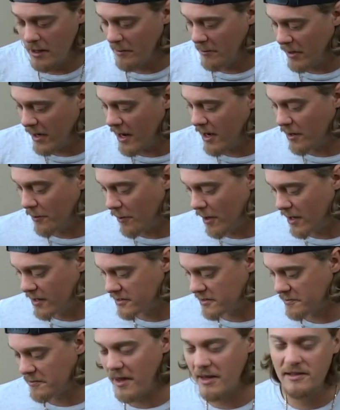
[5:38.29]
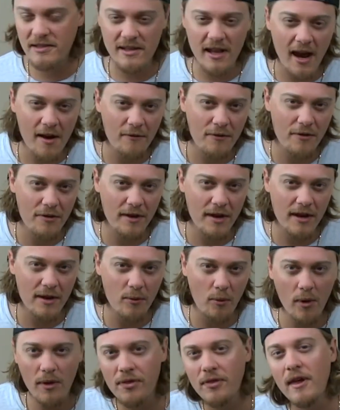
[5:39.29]
But anyways, it's time for
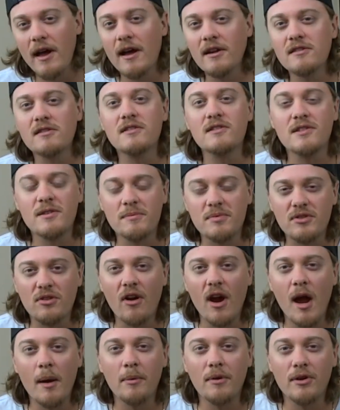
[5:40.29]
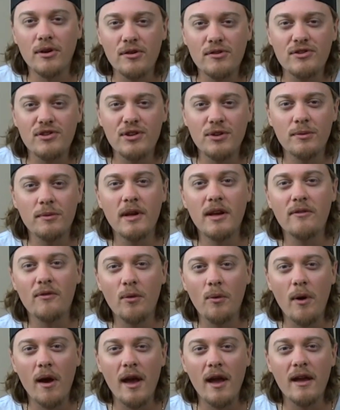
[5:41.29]
the 1,000 subscriber YouTube
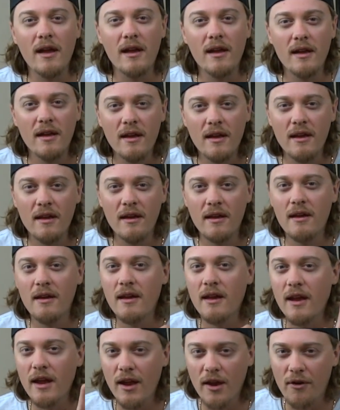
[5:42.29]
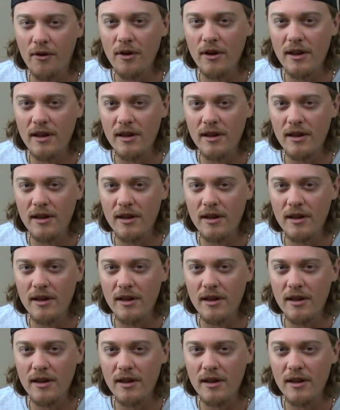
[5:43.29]
giveaway. Here it